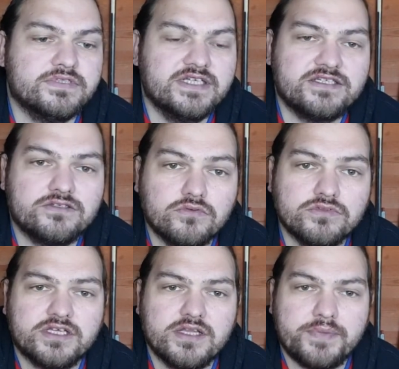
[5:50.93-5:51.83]
This is
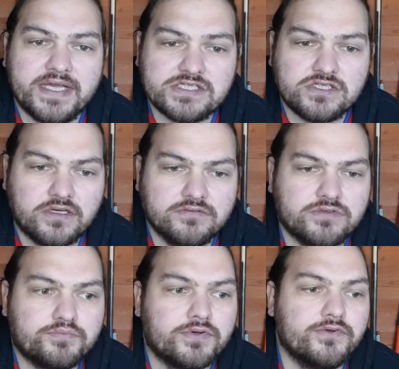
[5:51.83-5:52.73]
also the best
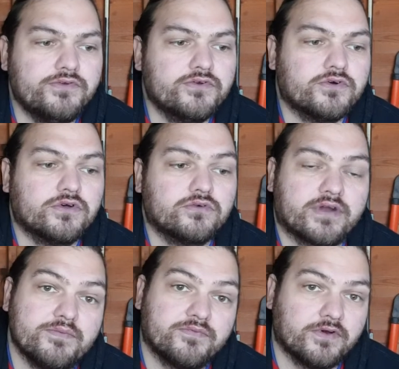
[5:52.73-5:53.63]
time to prune your
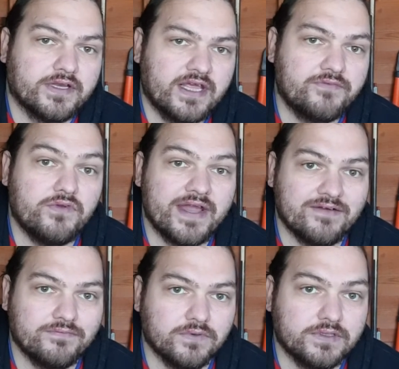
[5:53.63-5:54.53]
grapevine if you
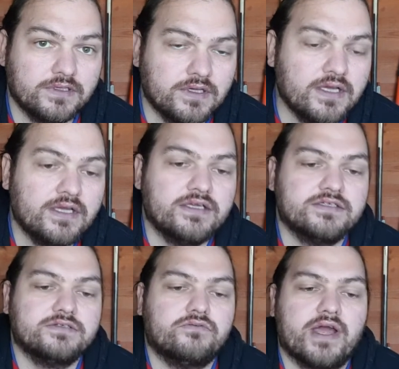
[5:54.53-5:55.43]
have one.
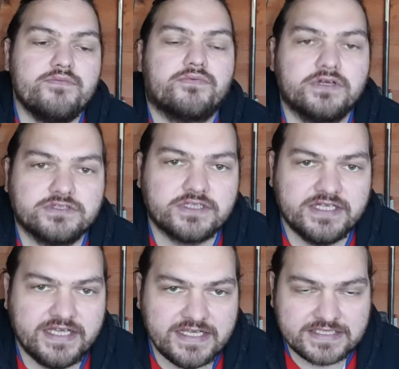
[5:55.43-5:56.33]
Grapevines
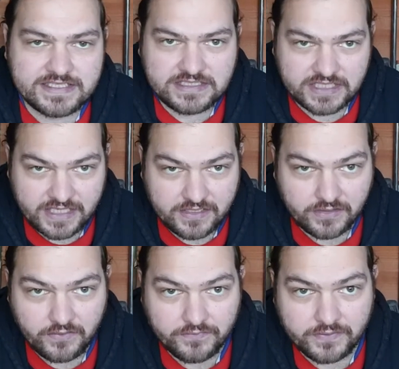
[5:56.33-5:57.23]
can easily
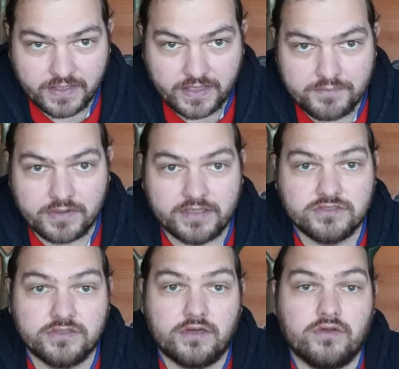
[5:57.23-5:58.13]
take over a
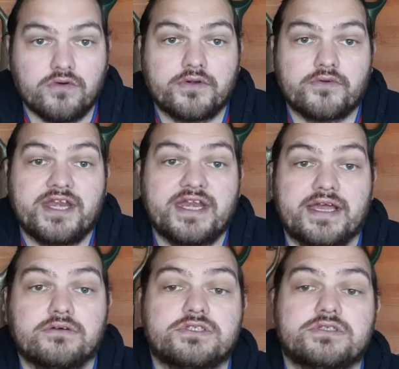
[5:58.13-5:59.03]
polytunnel or
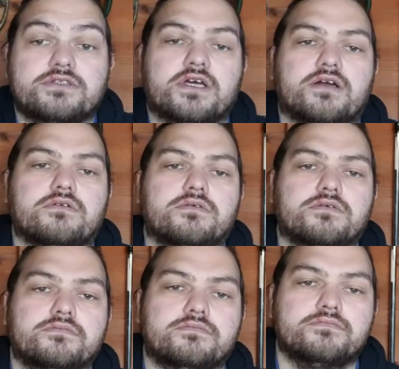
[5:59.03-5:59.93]
greenhouse, so
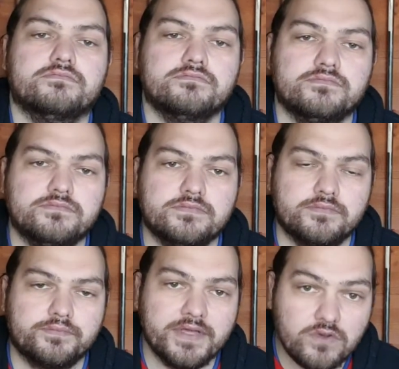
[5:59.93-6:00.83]

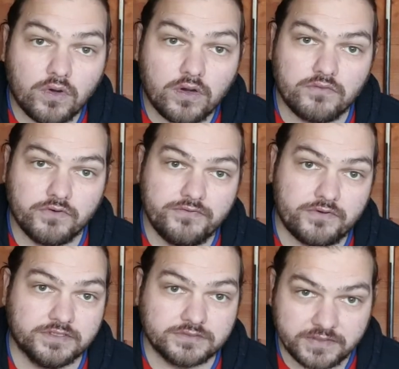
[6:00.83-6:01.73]
be quite
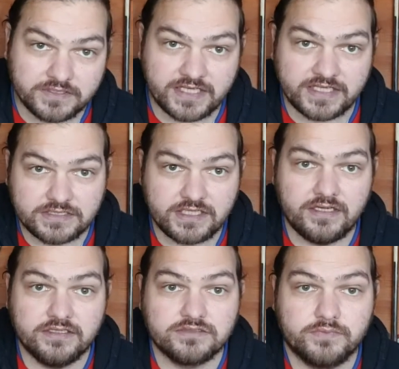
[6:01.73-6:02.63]
ruthless with the
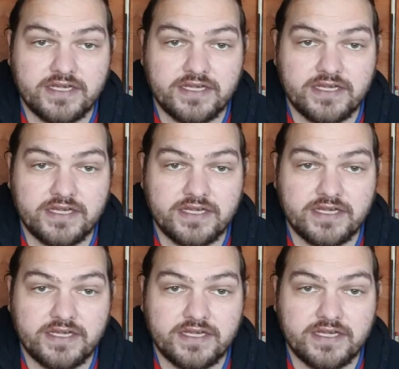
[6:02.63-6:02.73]
secateurs